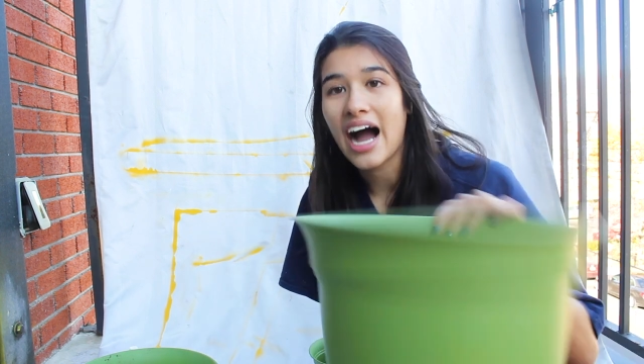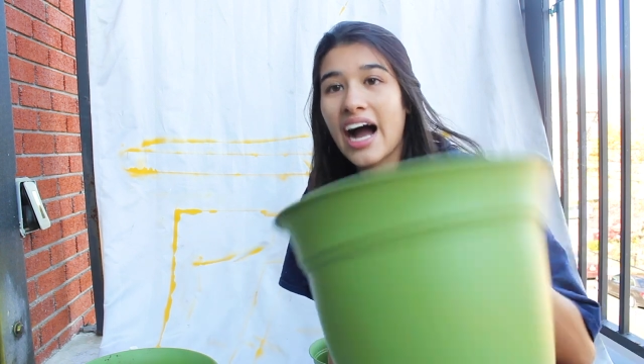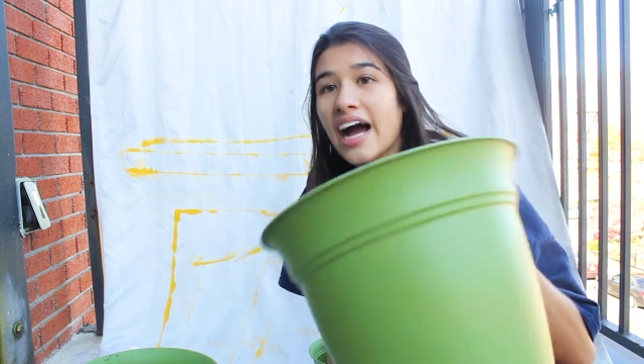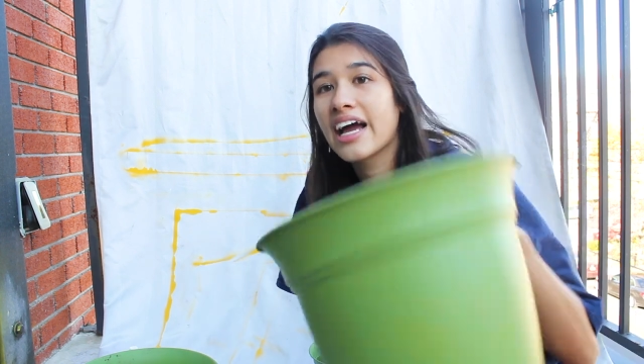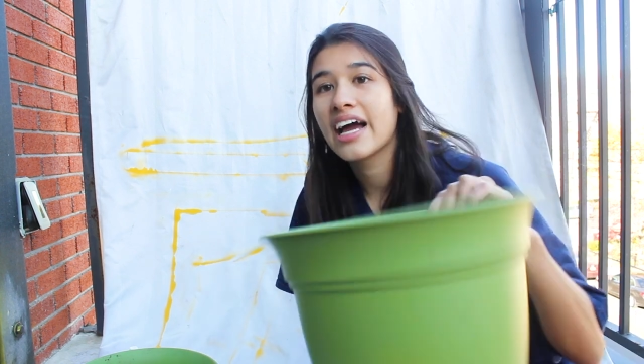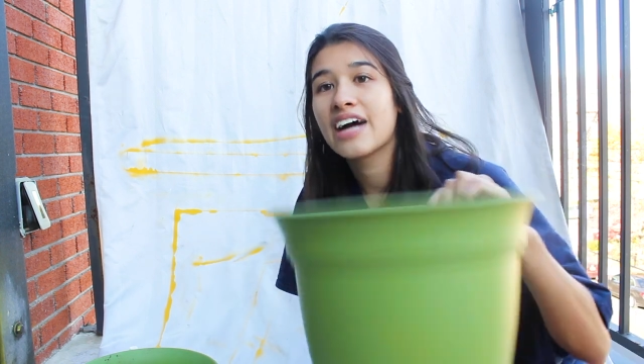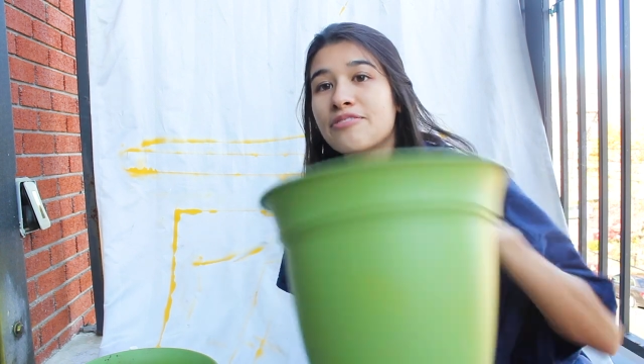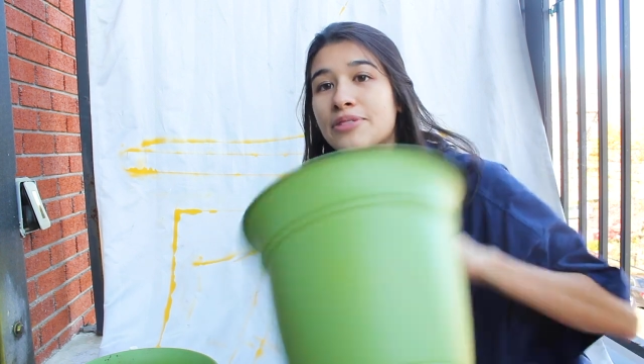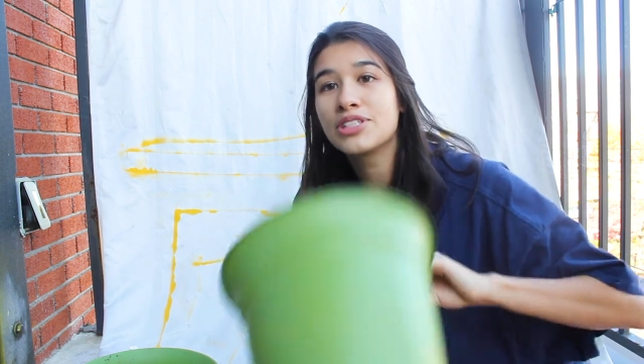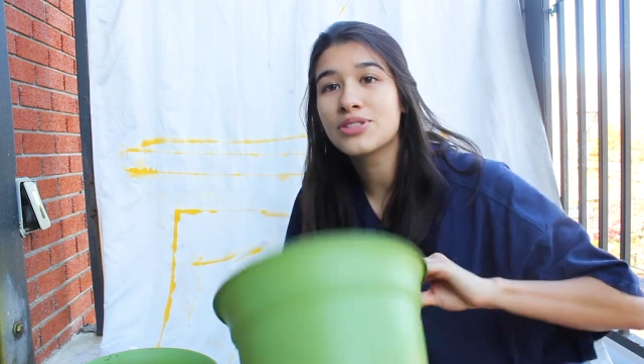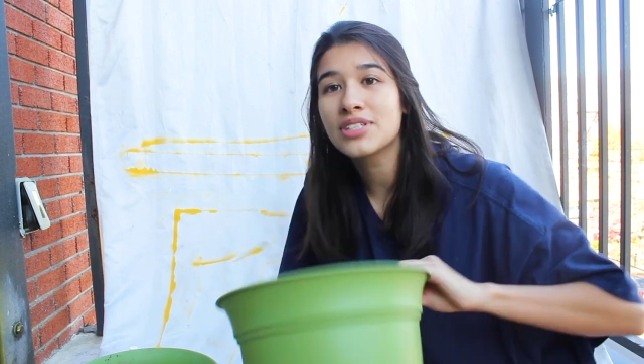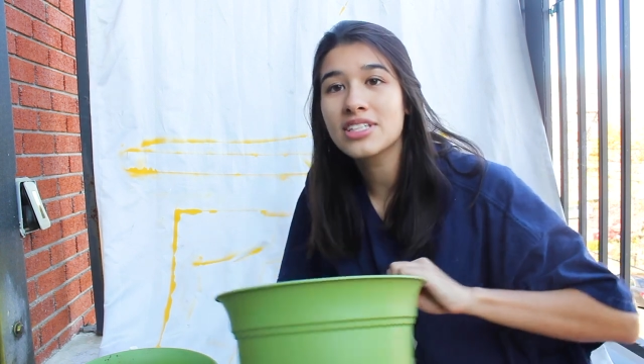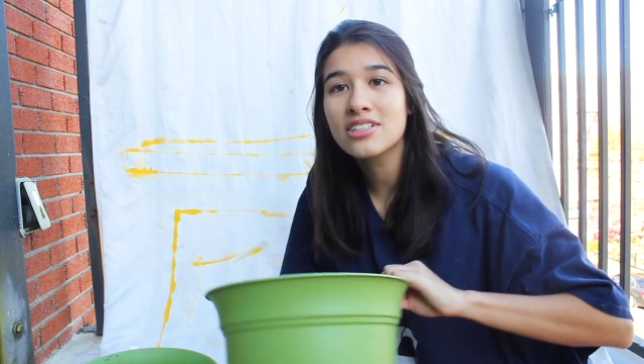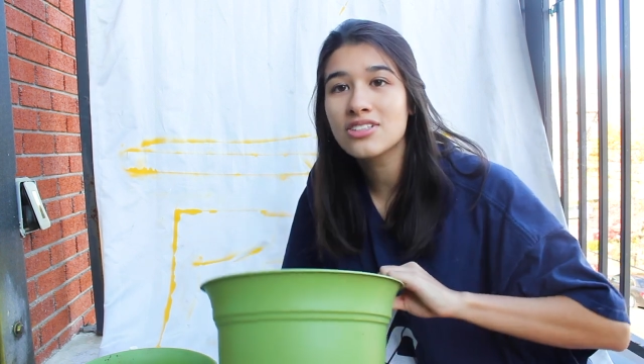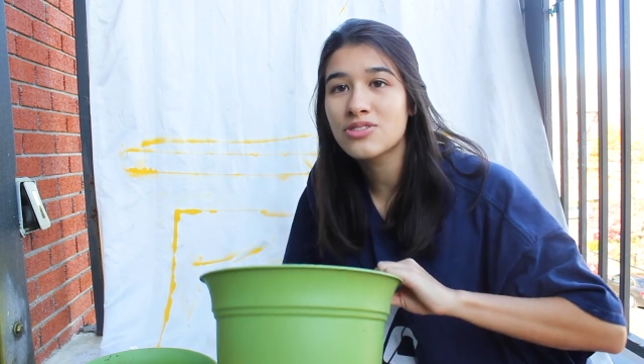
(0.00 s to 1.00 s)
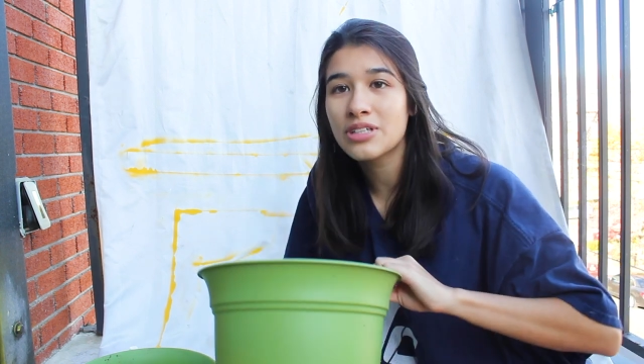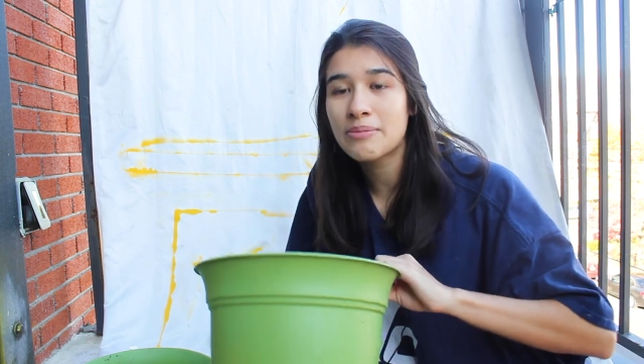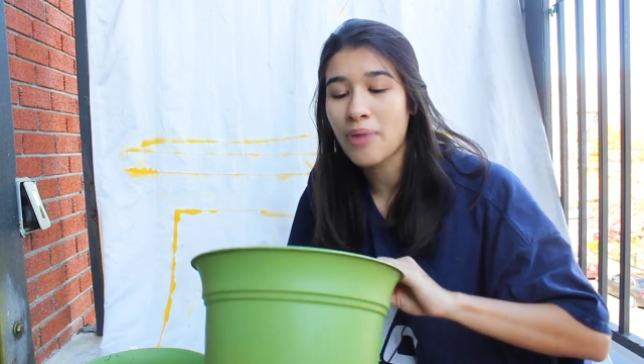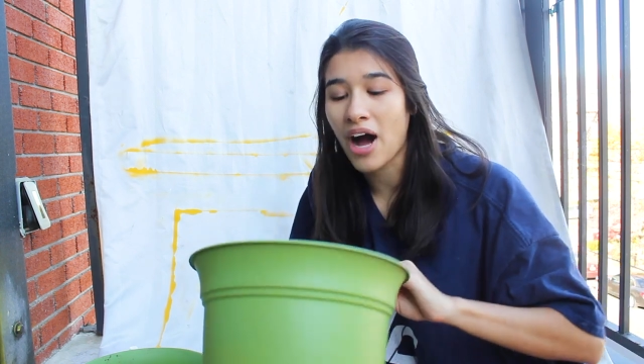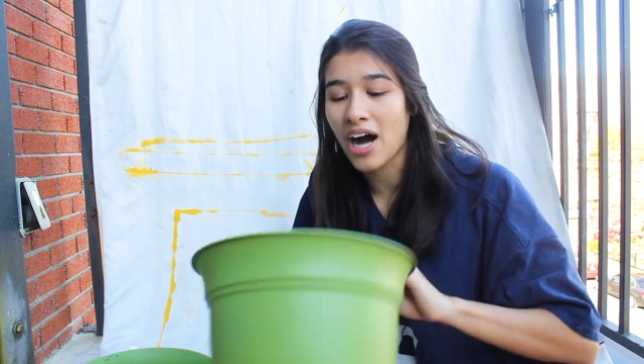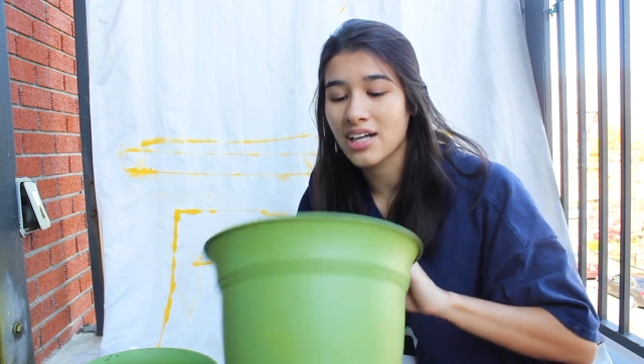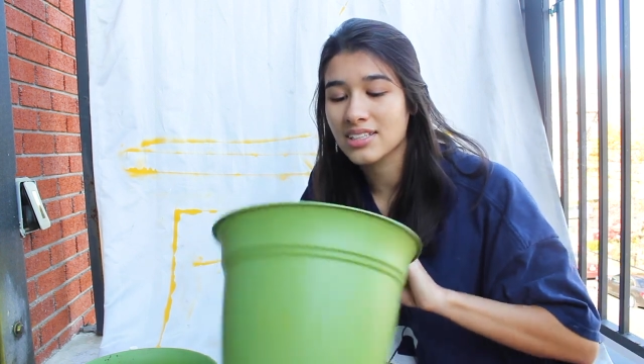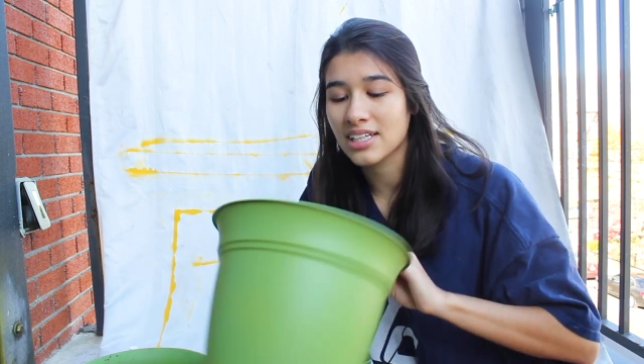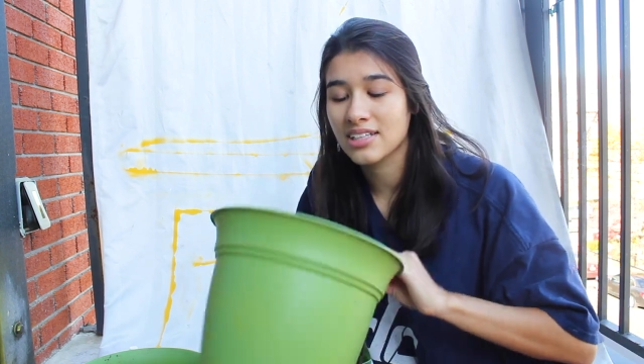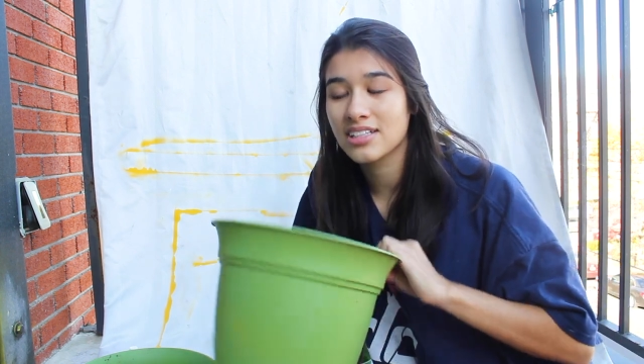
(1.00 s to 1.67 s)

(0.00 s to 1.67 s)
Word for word: I have been using these green pots.